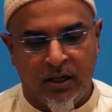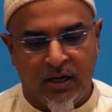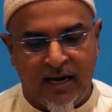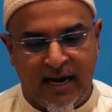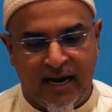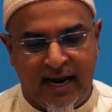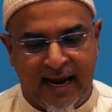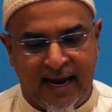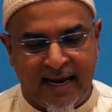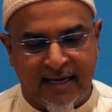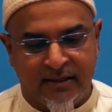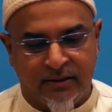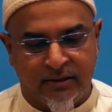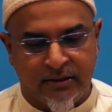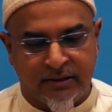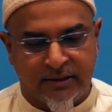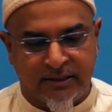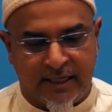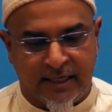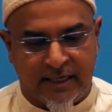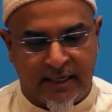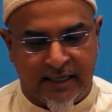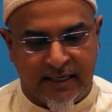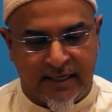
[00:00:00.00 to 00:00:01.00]
and
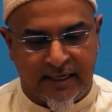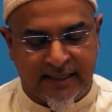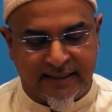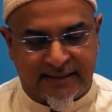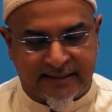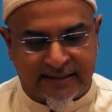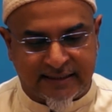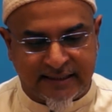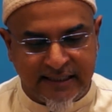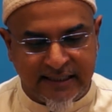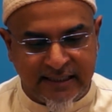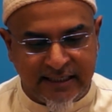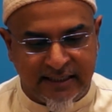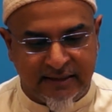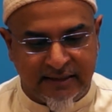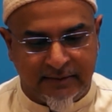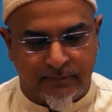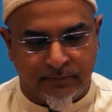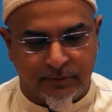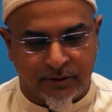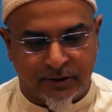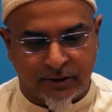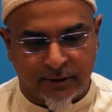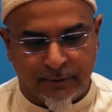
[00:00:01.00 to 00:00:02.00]
it
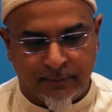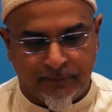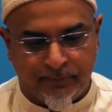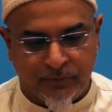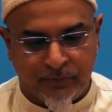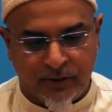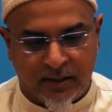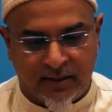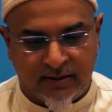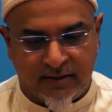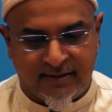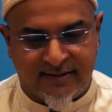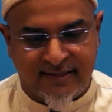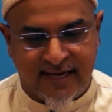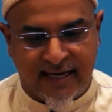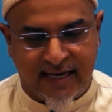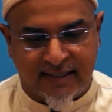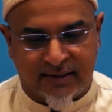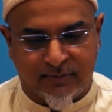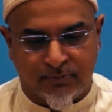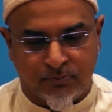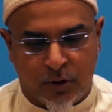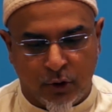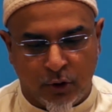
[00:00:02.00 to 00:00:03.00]
seemed that
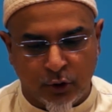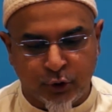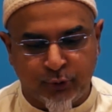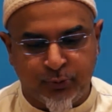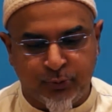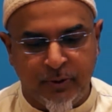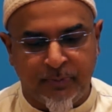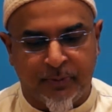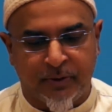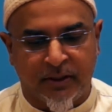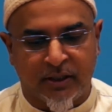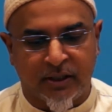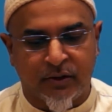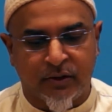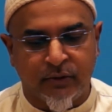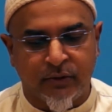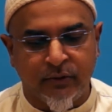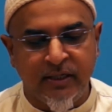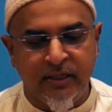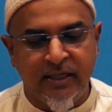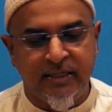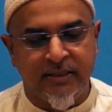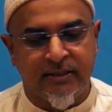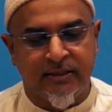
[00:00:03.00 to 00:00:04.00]
most people
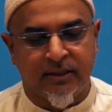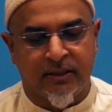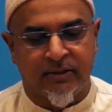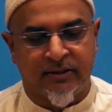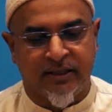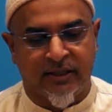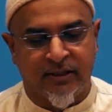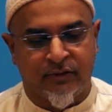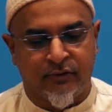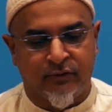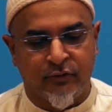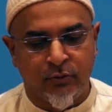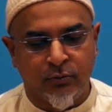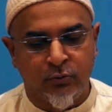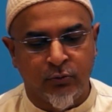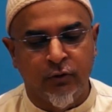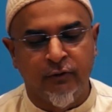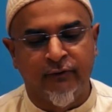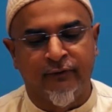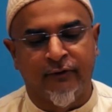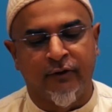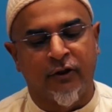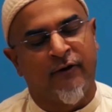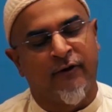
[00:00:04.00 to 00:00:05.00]
agreed that the
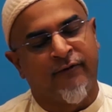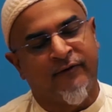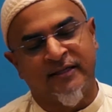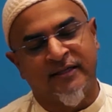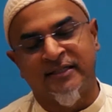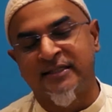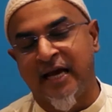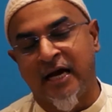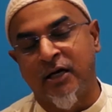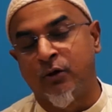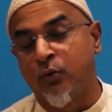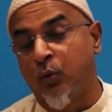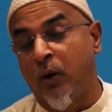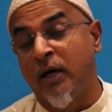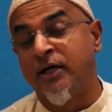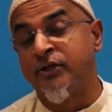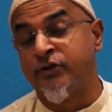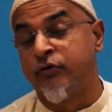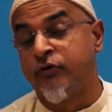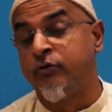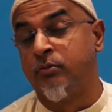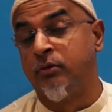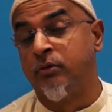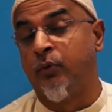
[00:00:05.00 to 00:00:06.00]
removal of Assad
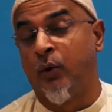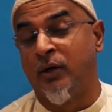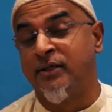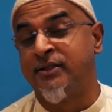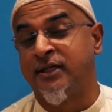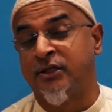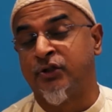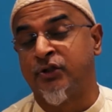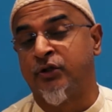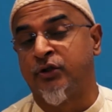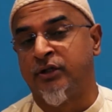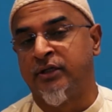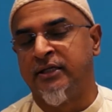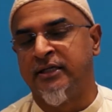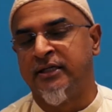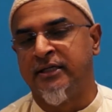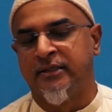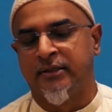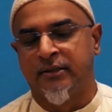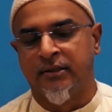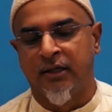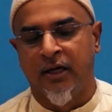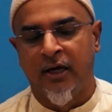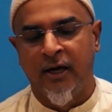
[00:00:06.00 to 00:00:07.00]
was actually needed.